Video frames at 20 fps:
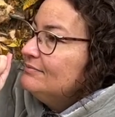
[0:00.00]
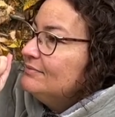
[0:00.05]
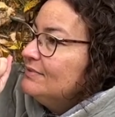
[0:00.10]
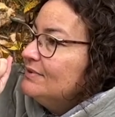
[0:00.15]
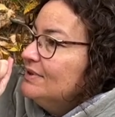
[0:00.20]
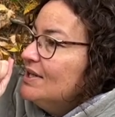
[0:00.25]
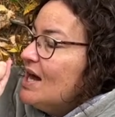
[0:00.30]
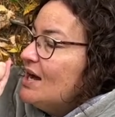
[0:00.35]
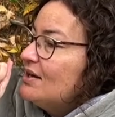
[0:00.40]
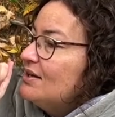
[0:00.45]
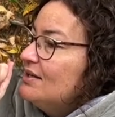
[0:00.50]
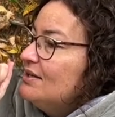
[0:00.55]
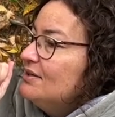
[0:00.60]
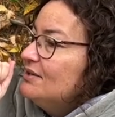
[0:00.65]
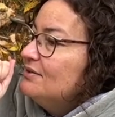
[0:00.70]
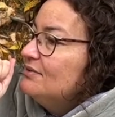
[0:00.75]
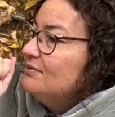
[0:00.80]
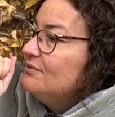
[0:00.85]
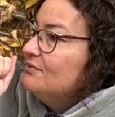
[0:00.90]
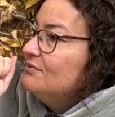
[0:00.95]
Luck
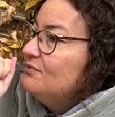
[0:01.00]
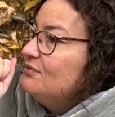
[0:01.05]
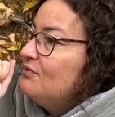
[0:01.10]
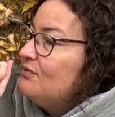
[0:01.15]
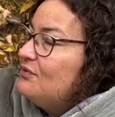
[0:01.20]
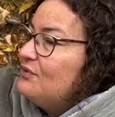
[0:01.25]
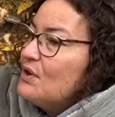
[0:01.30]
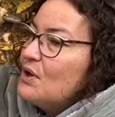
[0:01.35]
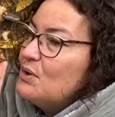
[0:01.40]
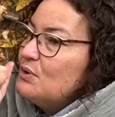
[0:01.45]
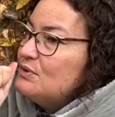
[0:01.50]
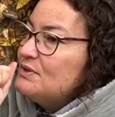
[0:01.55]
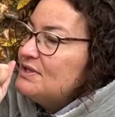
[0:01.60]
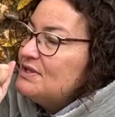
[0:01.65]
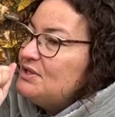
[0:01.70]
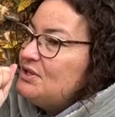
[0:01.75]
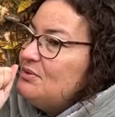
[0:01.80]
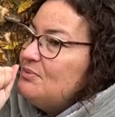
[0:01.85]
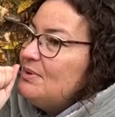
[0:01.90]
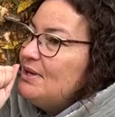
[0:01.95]
flows
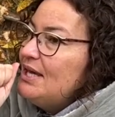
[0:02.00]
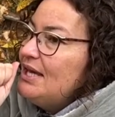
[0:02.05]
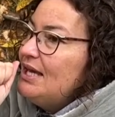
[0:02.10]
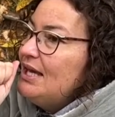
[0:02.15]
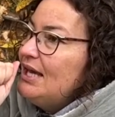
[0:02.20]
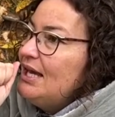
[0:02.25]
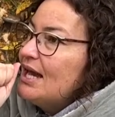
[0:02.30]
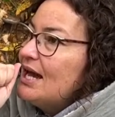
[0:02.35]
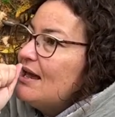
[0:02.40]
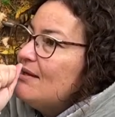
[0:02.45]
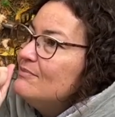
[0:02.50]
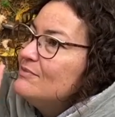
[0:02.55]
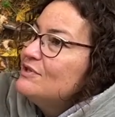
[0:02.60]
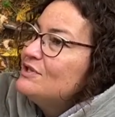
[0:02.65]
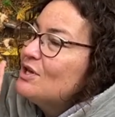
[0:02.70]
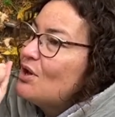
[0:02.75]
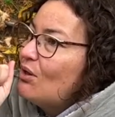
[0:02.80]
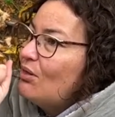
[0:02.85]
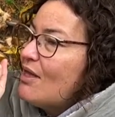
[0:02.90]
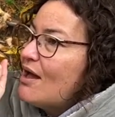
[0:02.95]
to me. I am
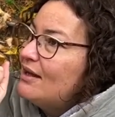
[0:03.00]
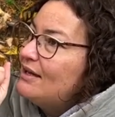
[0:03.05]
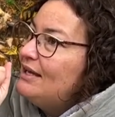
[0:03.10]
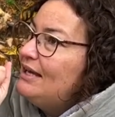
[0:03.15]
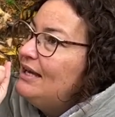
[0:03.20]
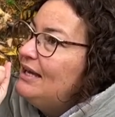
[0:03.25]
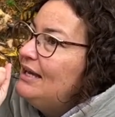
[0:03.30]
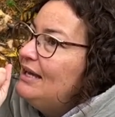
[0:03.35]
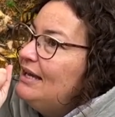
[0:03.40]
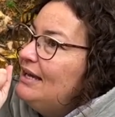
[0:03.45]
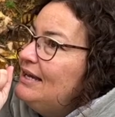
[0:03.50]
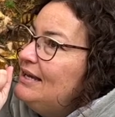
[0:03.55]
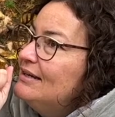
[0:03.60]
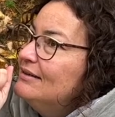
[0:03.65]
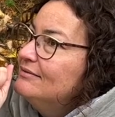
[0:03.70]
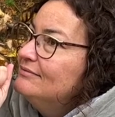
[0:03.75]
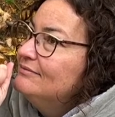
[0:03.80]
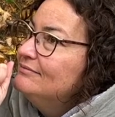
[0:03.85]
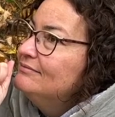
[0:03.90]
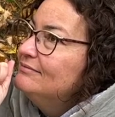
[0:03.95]
so lucky.
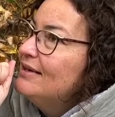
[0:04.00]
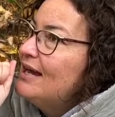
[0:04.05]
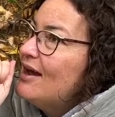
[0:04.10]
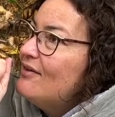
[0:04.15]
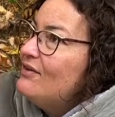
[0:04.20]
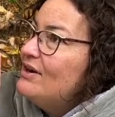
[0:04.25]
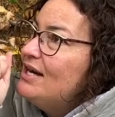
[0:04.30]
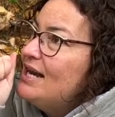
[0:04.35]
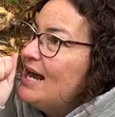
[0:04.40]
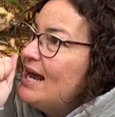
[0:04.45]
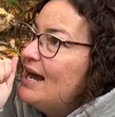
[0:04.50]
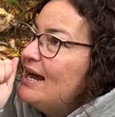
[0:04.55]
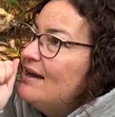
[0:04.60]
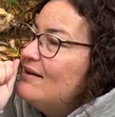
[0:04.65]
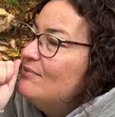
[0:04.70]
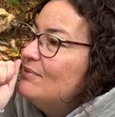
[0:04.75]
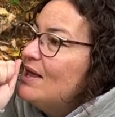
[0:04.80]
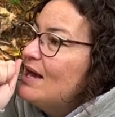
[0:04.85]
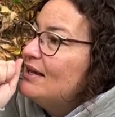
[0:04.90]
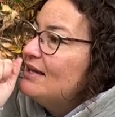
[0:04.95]
Every day I
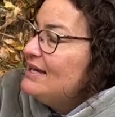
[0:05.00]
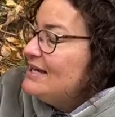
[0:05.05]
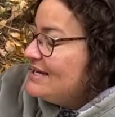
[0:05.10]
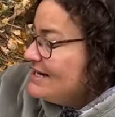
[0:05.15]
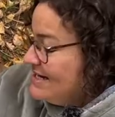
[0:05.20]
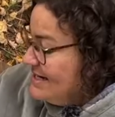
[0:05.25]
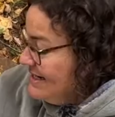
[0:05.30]
am lucky.